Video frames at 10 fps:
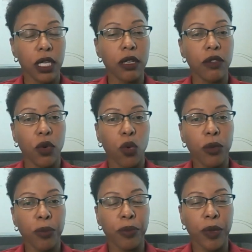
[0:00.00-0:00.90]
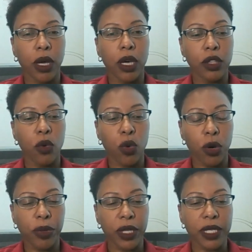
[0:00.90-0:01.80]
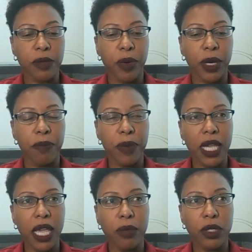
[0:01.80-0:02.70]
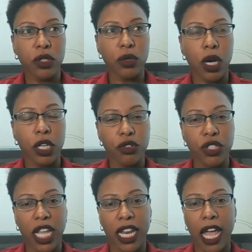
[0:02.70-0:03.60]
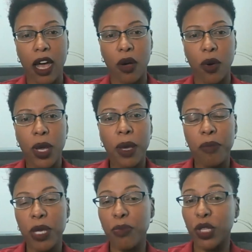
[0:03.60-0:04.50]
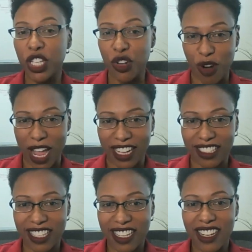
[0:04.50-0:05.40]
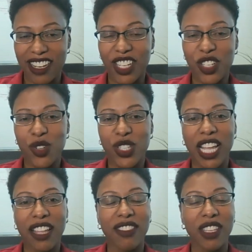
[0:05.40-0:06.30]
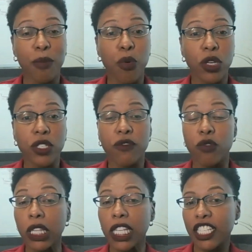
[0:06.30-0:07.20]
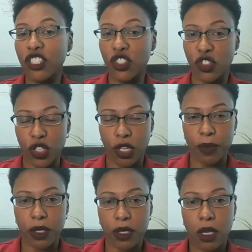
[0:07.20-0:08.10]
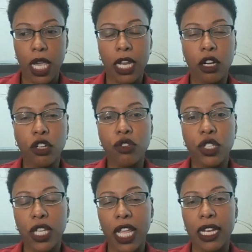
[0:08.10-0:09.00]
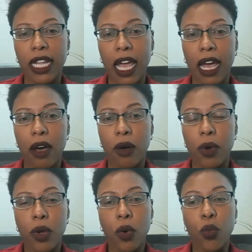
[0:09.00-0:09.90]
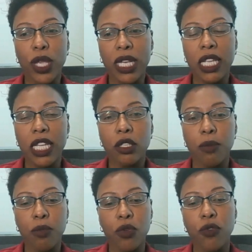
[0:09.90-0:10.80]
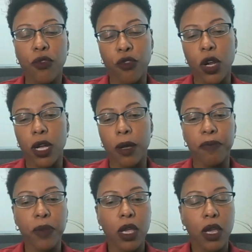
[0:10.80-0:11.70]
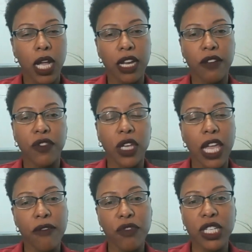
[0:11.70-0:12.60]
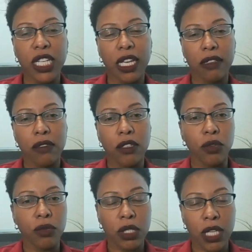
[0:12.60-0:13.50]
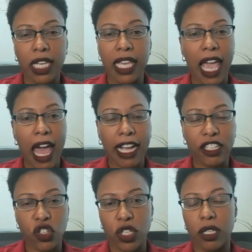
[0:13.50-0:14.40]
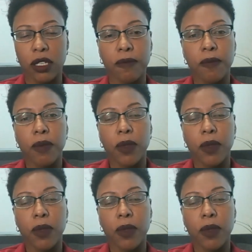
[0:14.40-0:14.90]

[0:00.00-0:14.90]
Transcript: in the workplace. But being able to understand how people interact, understand the importance of relationships, and understand how we need to move from kind of the everyday, taking action,